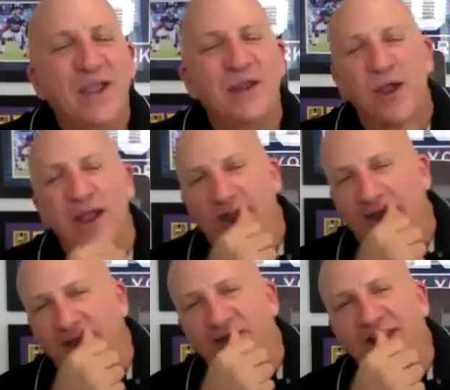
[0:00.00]
You know,
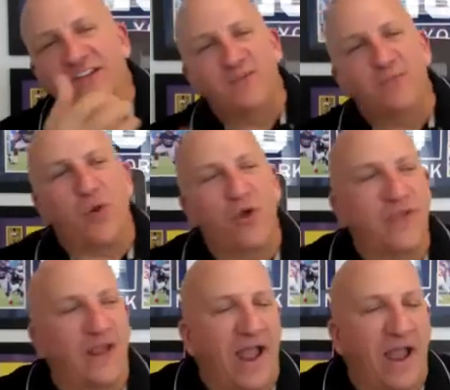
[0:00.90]
and I think it's important
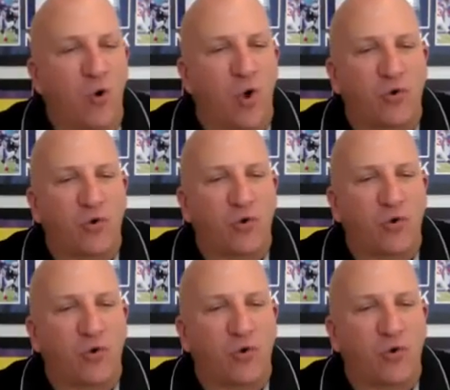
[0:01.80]
that I work
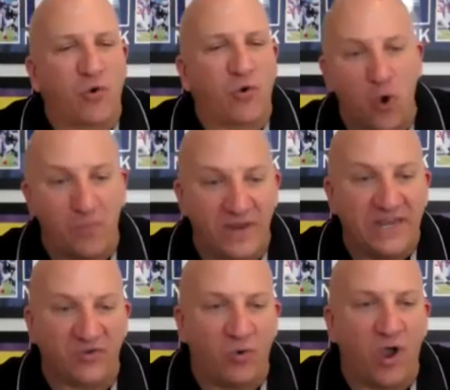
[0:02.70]
with people that know
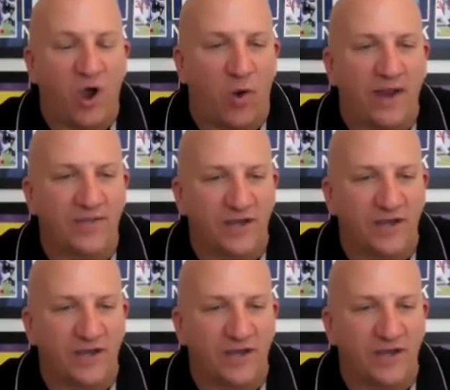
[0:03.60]
me as well, right?